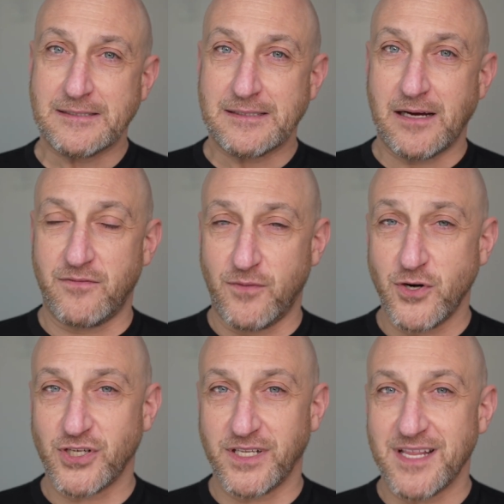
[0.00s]

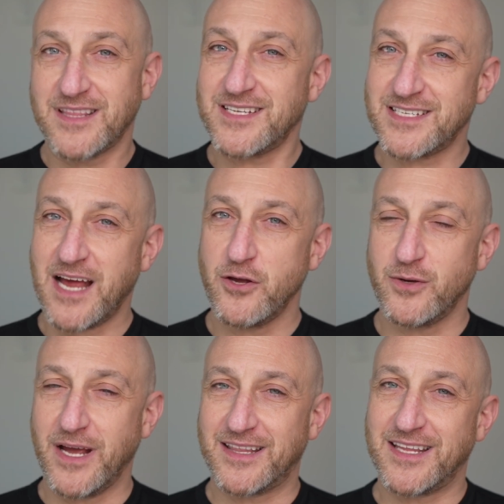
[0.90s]
unfortunately, this is how you
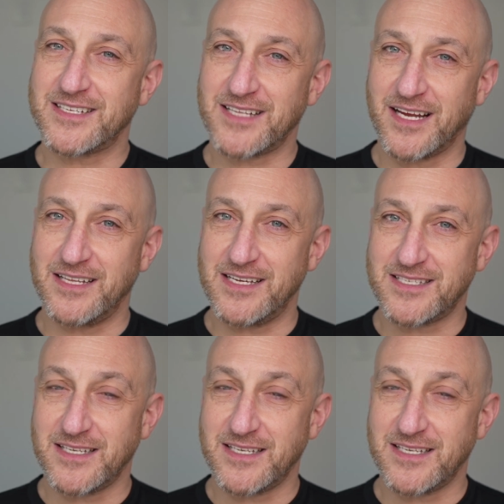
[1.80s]
get things like this.